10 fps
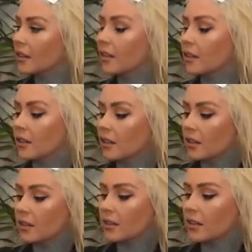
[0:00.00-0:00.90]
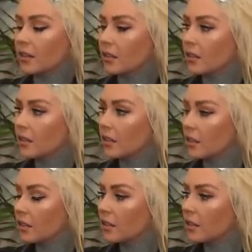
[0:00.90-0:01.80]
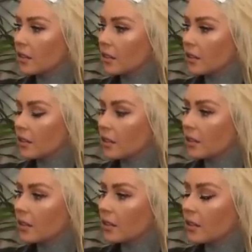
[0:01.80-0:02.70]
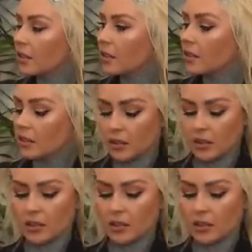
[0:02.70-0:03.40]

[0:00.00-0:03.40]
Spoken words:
No words are spoken by the person on screen.